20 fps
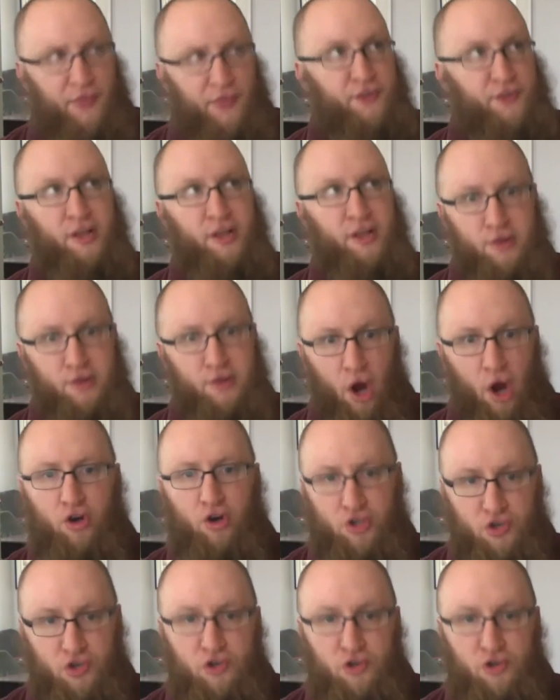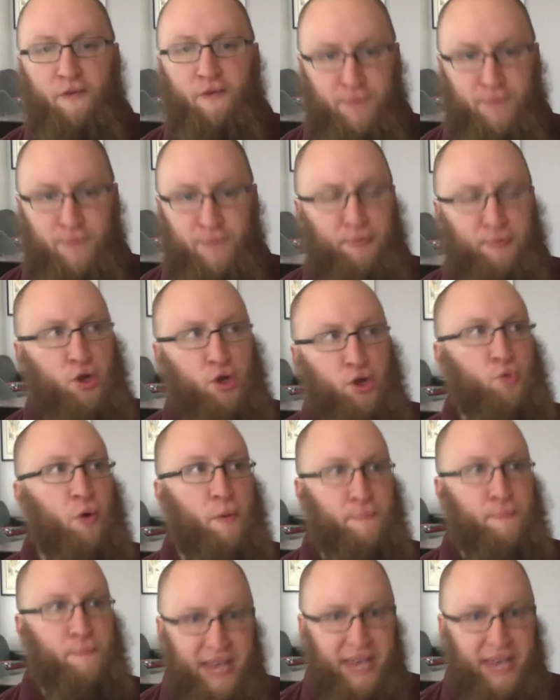to about who their oppressors are.